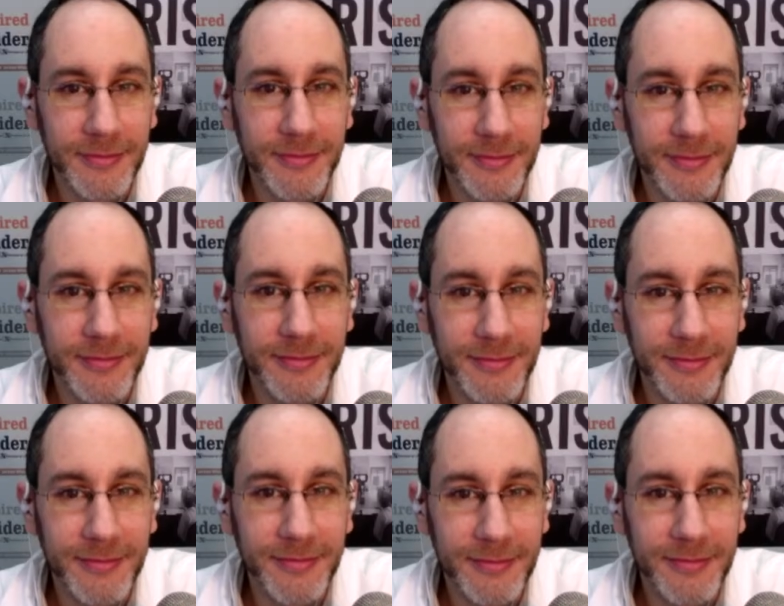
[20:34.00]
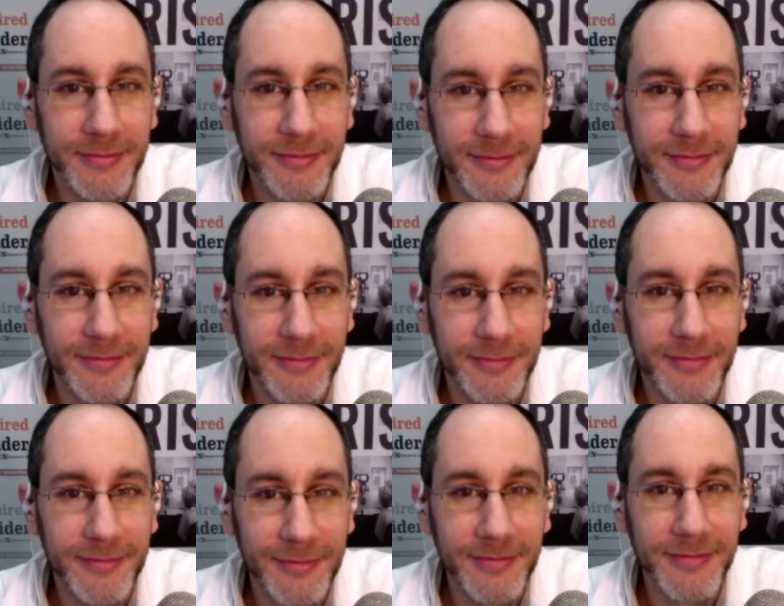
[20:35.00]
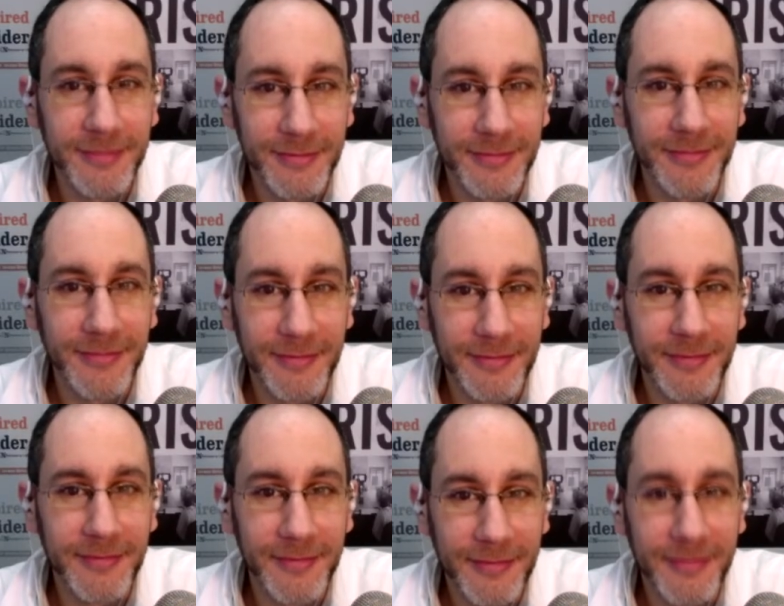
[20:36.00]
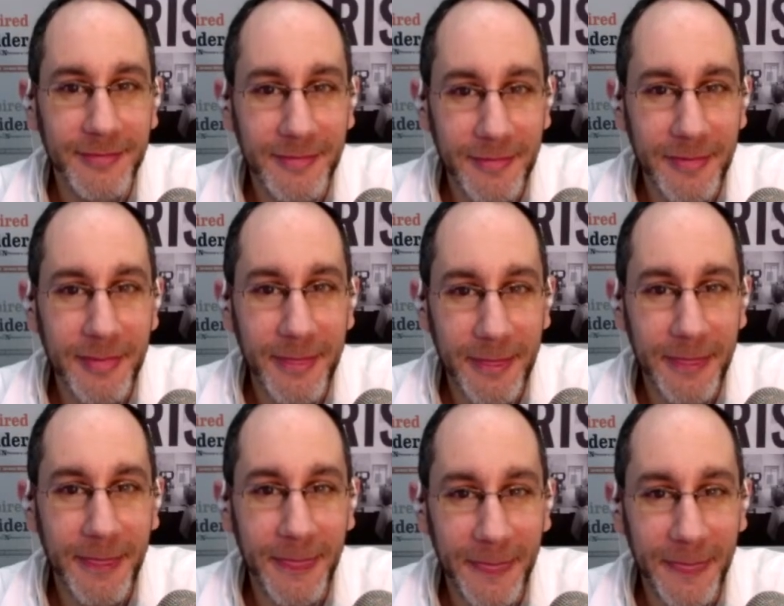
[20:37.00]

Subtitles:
(not speaking)